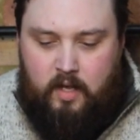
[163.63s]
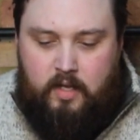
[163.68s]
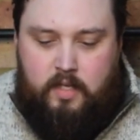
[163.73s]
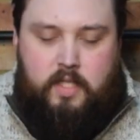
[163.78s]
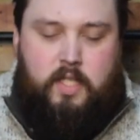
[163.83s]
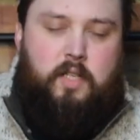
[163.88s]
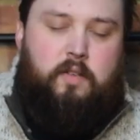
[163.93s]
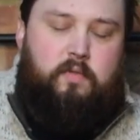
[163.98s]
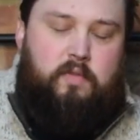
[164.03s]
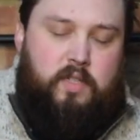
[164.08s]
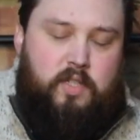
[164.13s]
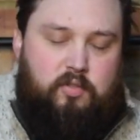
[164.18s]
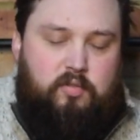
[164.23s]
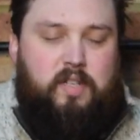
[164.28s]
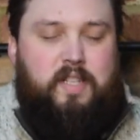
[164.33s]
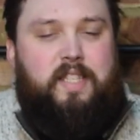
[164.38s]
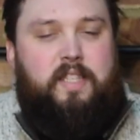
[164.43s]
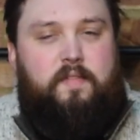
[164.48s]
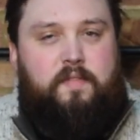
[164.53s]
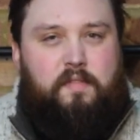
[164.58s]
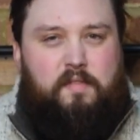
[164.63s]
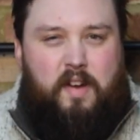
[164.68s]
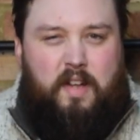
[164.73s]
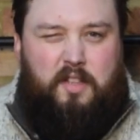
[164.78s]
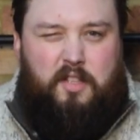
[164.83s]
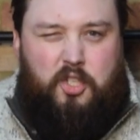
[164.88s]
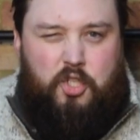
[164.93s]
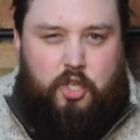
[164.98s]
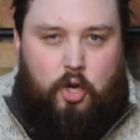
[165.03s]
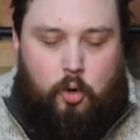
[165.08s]
sort of restrictive
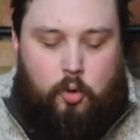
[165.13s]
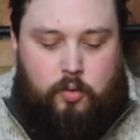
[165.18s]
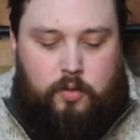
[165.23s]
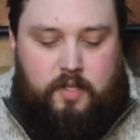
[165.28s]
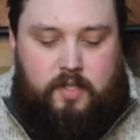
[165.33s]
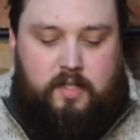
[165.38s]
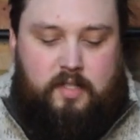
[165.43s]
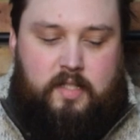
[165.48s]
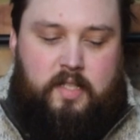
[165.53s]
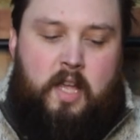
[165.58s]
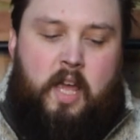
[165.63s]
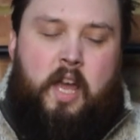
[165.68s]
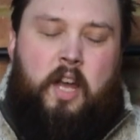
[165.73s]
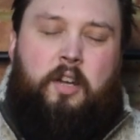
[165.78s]
around the shoulders.